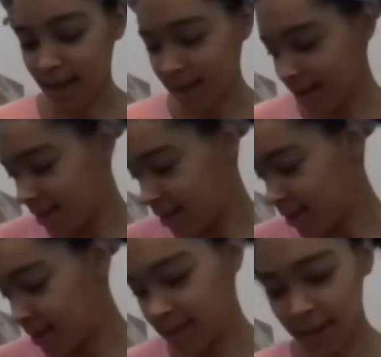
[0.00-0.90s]

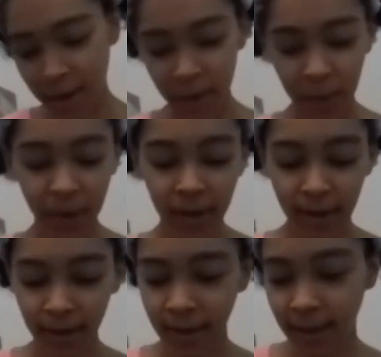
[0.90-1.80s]
So,
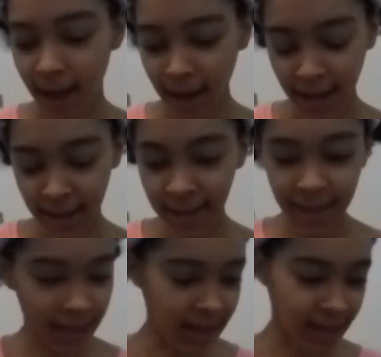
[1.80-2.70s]
that
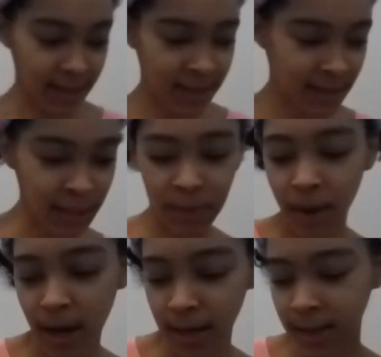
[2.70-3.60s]
is Alexis's
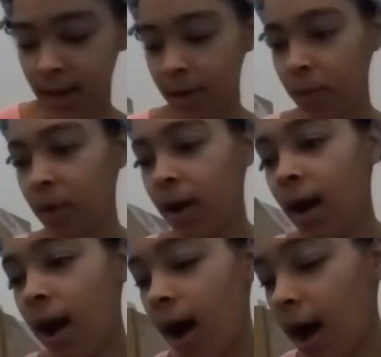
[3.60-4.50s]
box. Now,
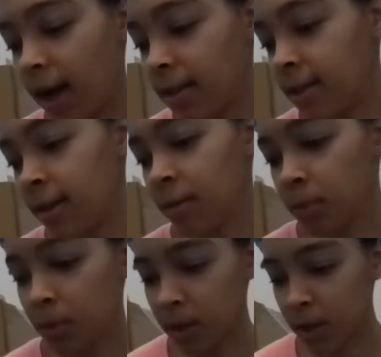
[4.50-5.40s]
I did
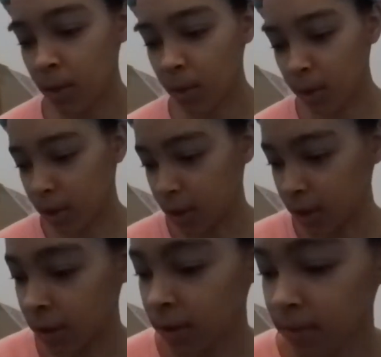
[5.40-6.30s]
pre-order